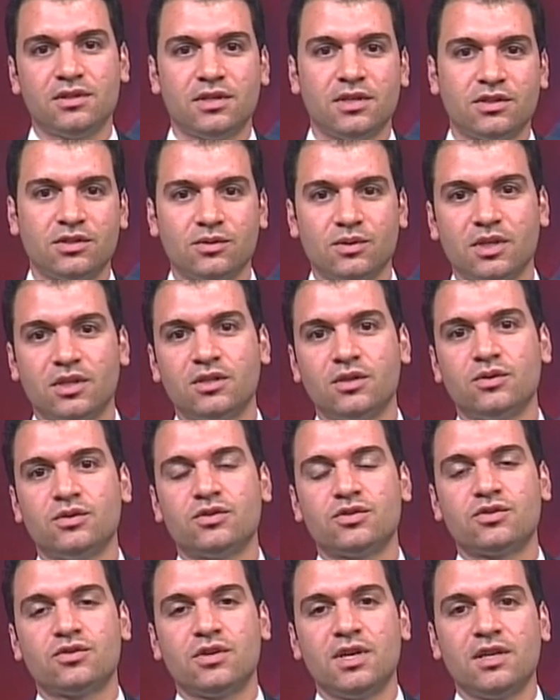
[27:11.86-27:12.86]
to include
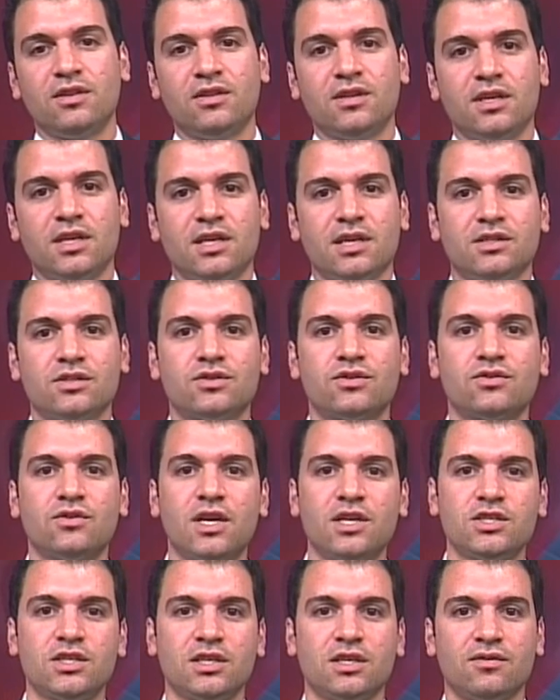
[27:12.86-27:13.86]
strengthening and
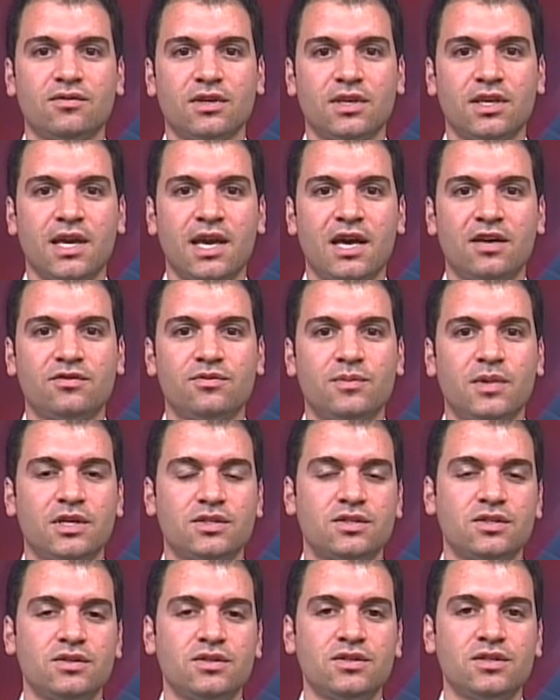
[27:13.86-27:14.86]
stretching of the calf
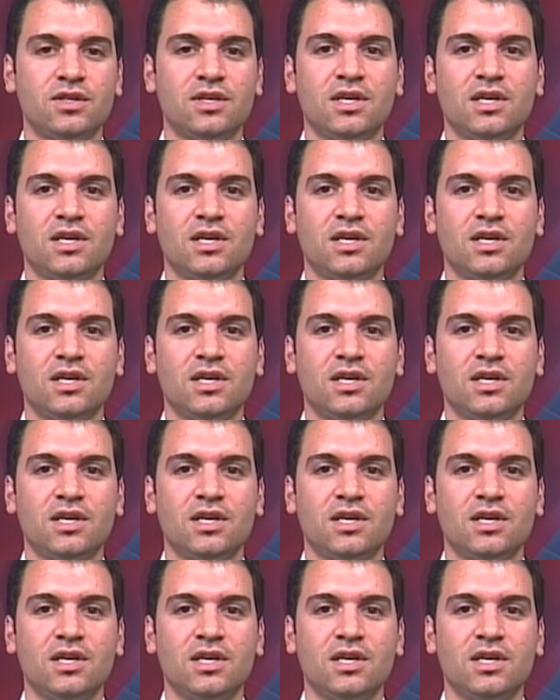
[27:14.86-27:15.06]
muscles,